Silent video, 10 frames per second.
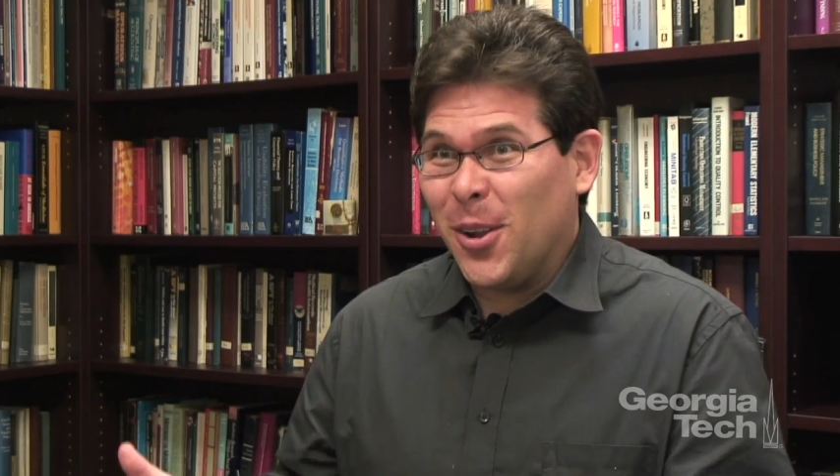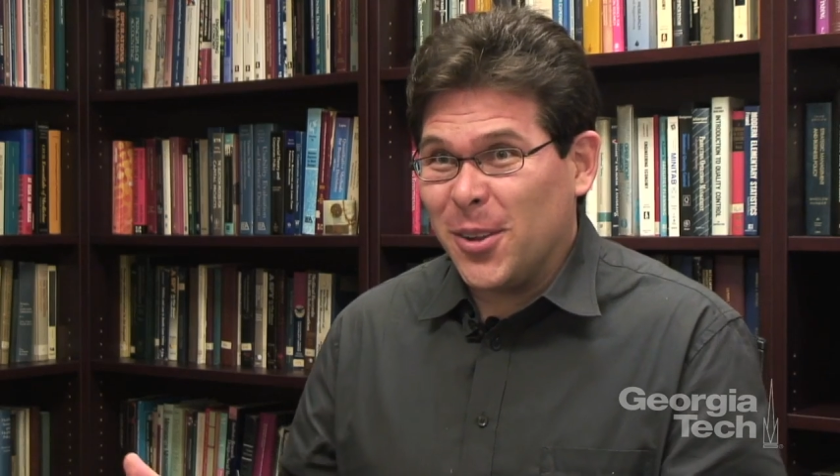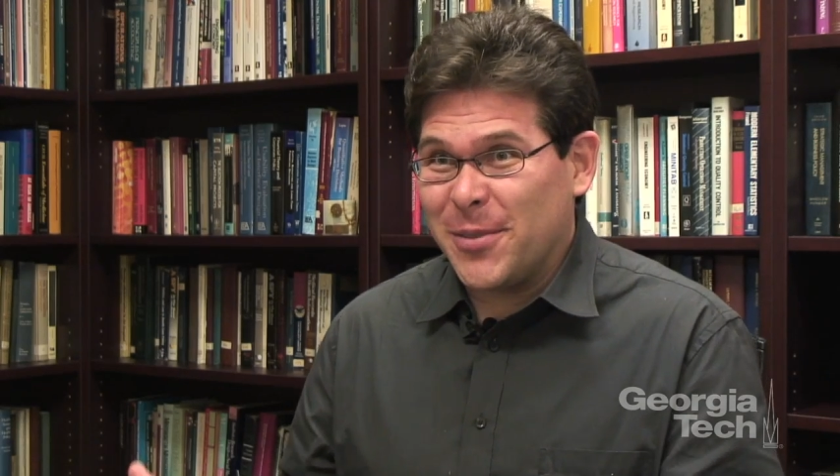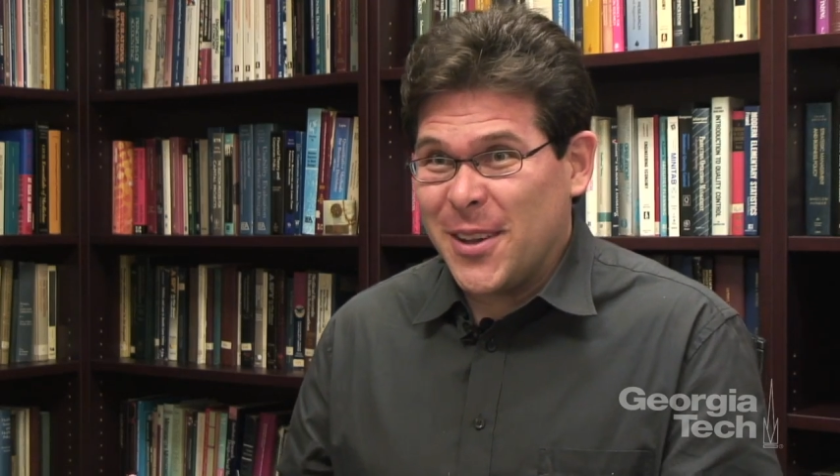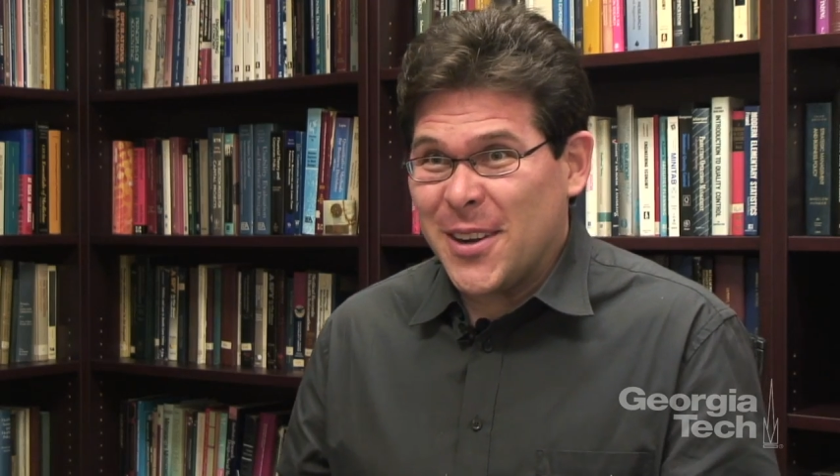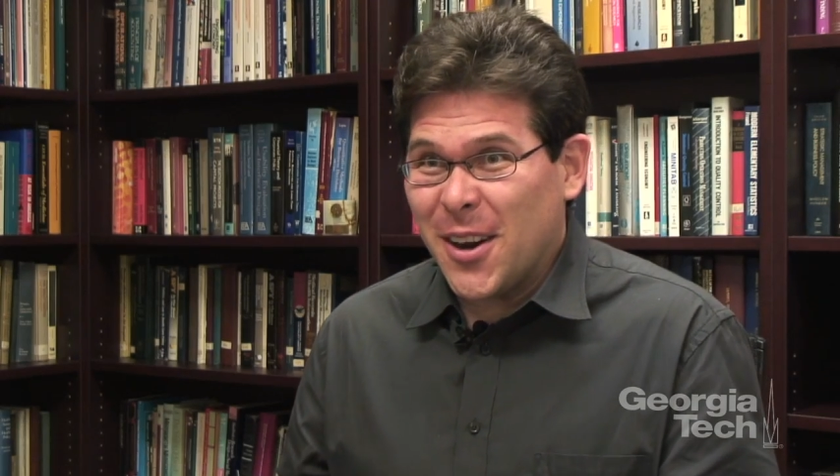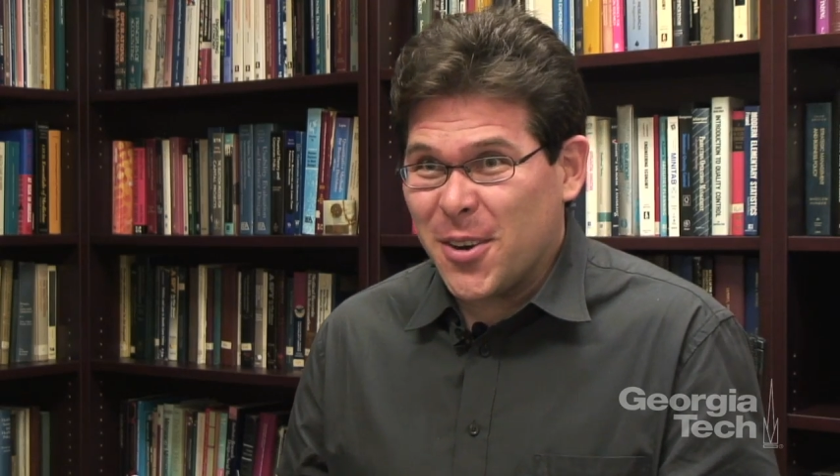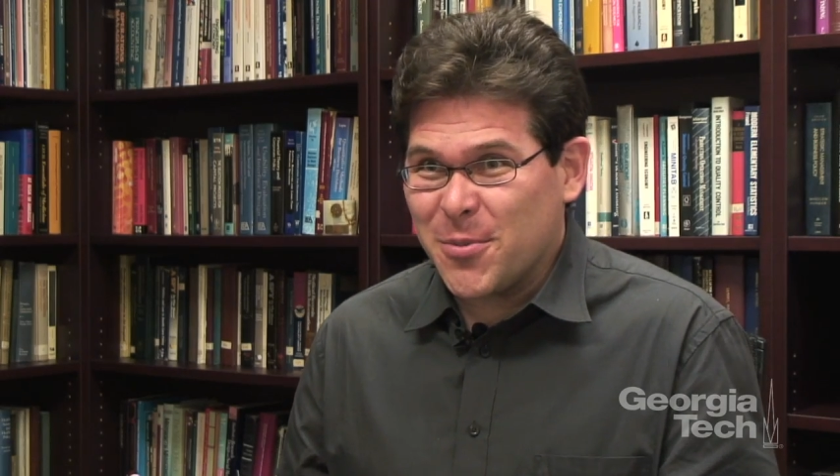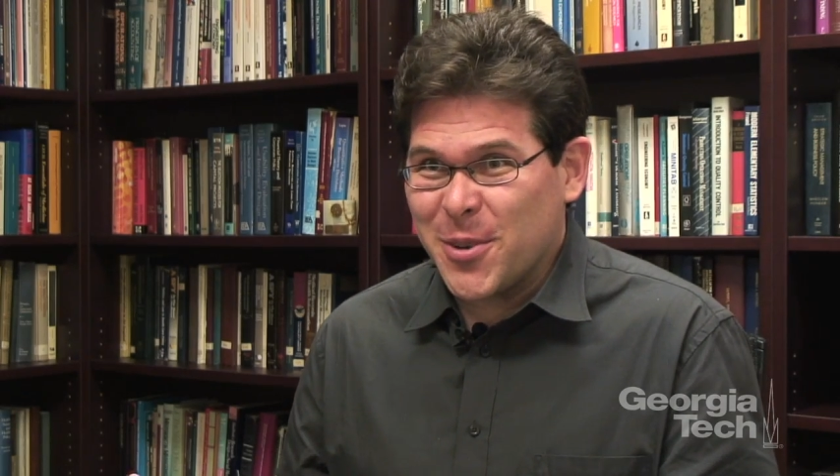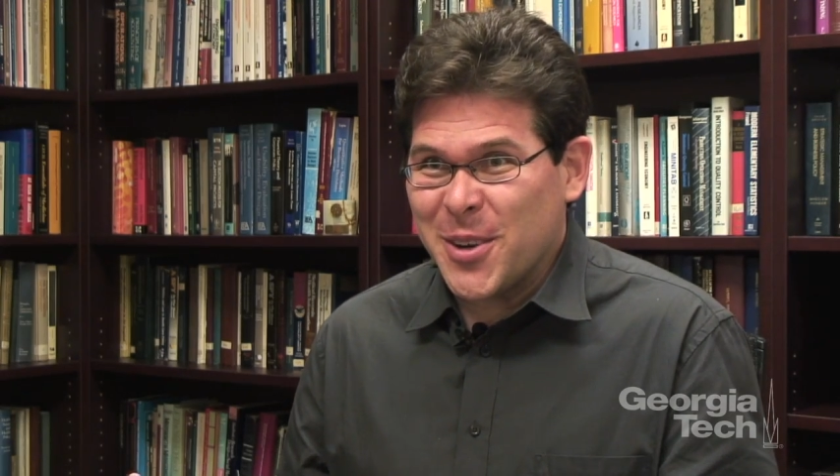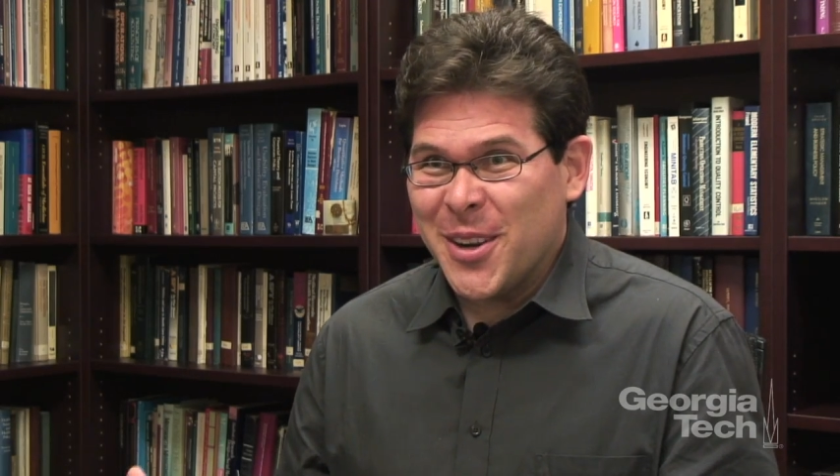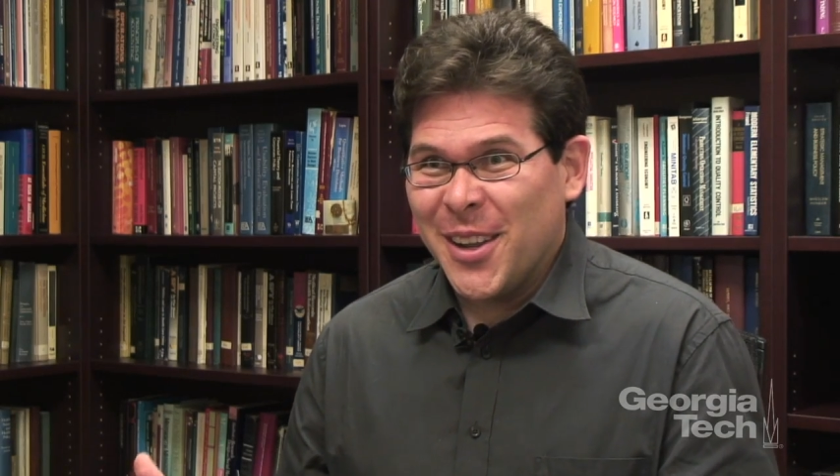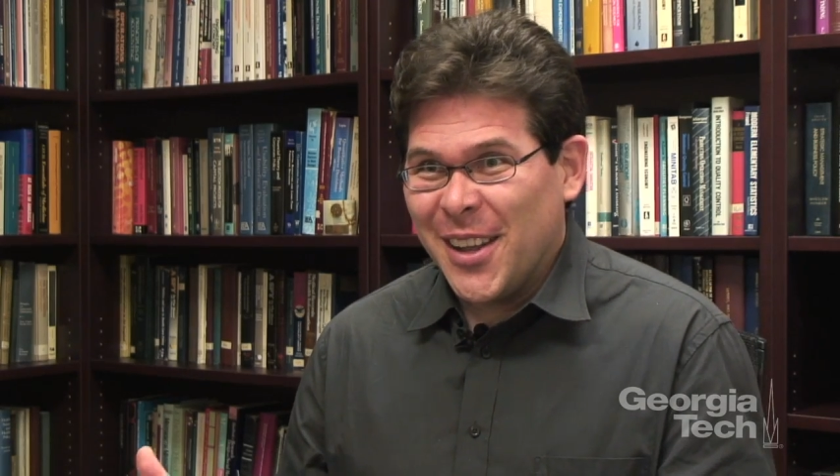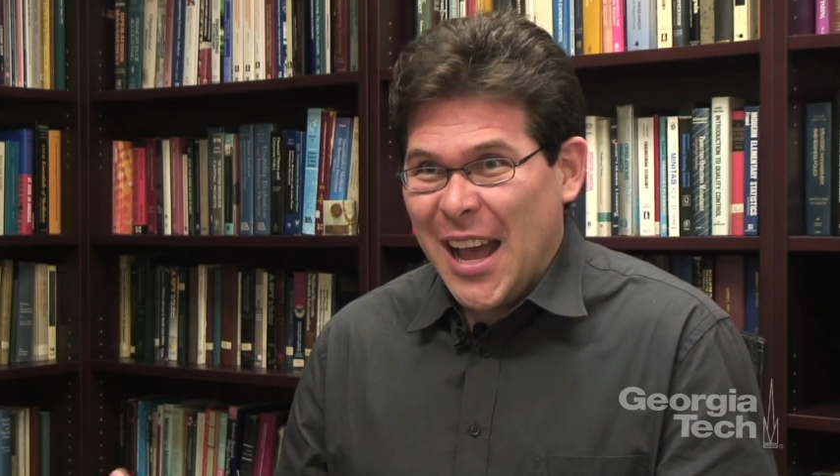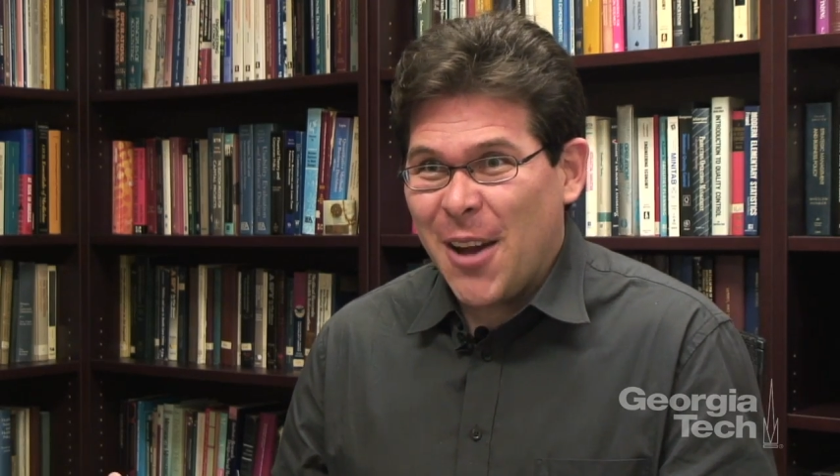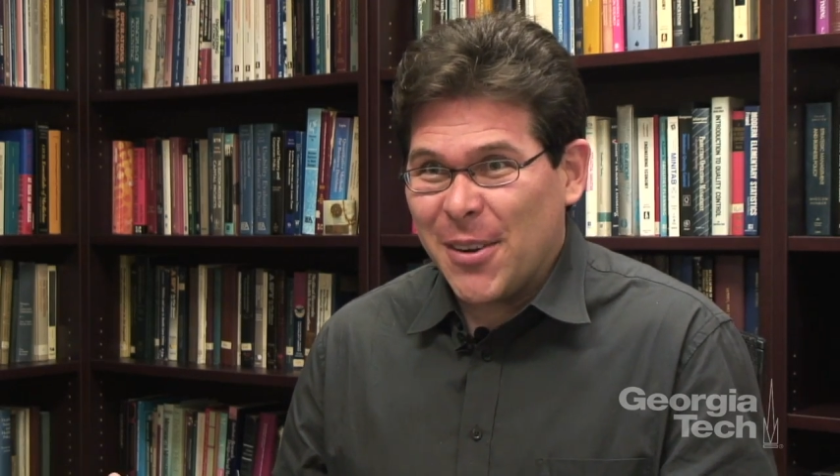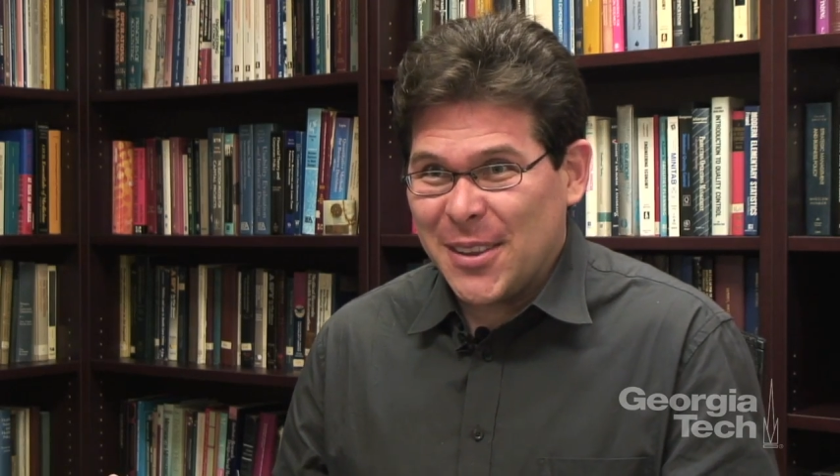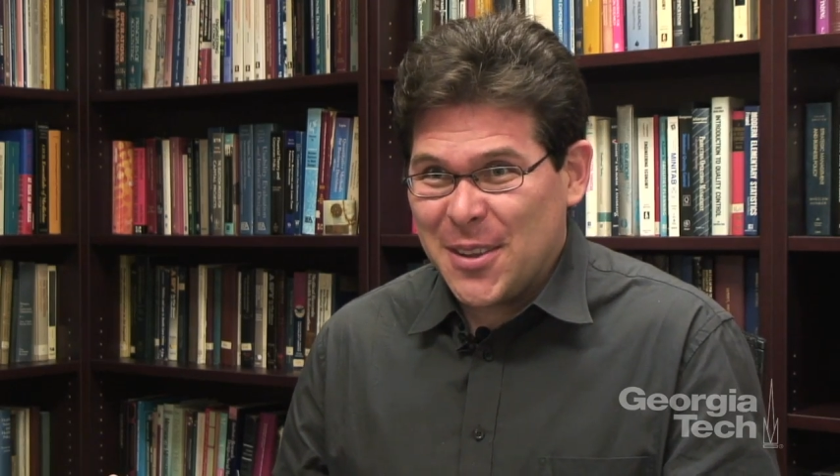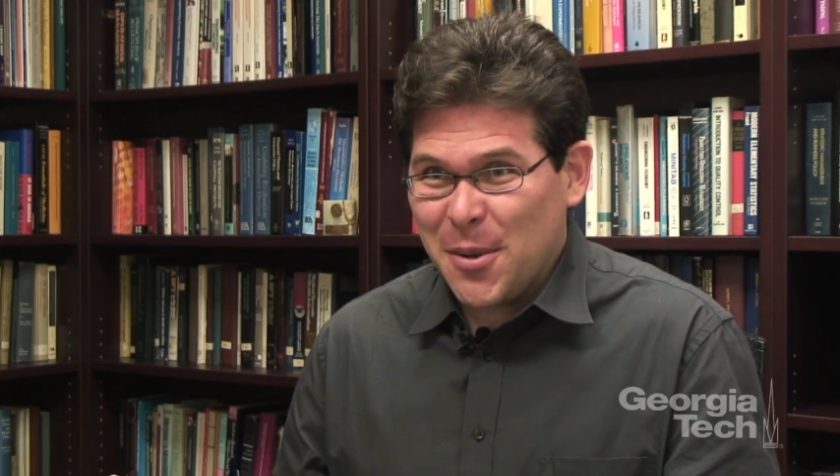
all of that hardware out in the